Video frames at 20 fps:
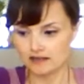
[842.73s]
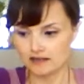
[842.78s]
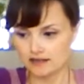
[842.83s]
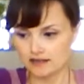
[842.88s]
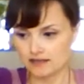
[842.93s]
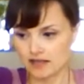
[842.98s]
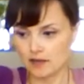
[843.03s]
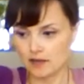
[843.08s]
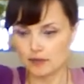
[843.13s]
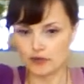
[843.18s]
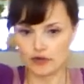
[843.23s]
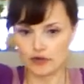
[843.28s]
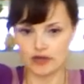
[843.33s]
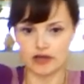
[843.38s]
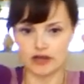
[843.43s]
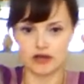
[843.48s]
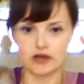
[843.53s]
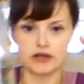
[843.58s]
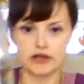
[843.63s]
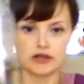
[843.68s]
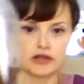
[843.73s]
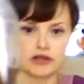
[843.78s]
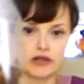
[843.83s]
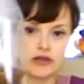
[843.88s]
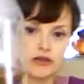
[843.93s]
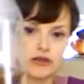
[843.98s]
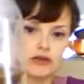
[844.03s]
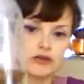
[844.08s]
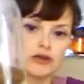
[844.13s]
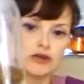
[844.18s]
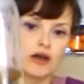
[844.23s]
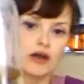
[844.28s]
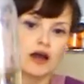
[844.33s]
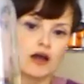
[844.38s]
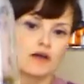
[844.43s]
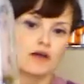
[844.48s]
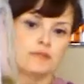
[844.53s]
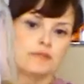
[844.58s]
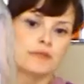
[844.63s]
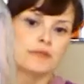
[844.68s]
a sample here.
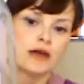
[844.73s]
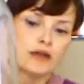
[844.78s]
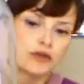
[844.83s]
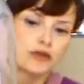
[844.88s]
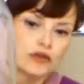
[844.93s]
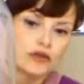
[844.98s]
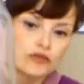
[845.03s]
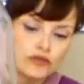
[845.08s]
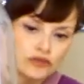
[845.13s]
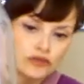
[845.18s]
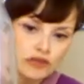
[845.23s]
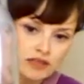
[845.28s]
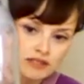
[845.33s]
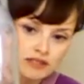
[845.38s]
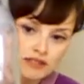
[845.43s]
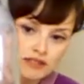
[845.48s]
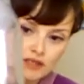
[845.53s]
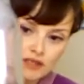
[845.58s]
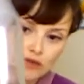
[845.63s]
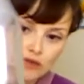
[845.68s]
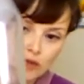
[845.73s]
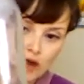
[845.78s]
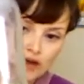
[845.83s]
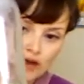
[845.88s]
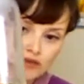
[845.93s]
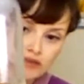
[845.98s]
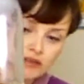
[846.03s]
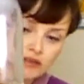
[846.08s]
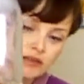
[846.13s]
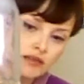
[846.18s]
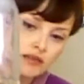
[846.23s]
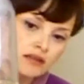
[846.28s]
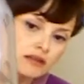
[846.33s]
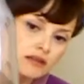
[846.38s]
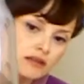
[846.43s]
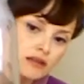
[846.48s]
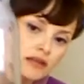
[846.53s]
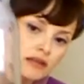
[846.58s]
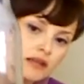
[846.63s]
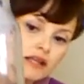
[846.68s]
I don't know if you can see, the water's
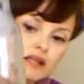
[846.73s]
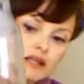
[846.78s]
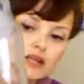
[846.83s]
a